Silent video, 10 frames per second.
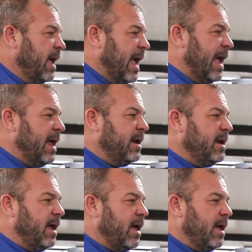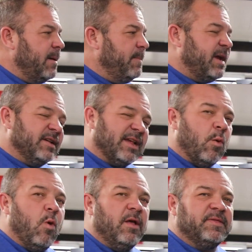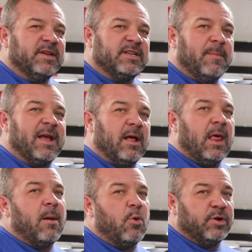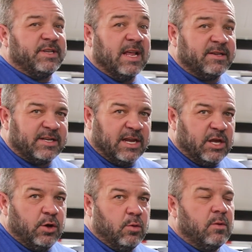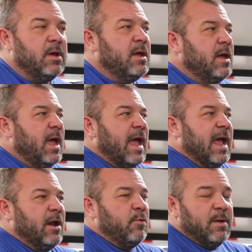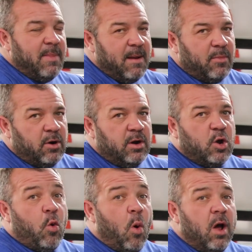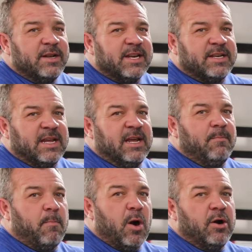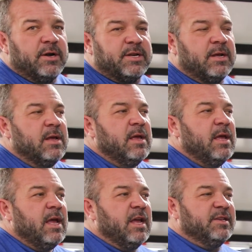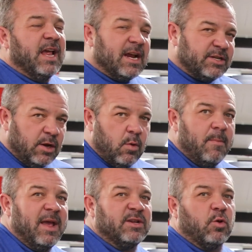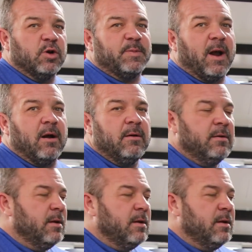And because I want this to make a lot more sense to you. And remember, quantity burnt is actually what makes horsepower.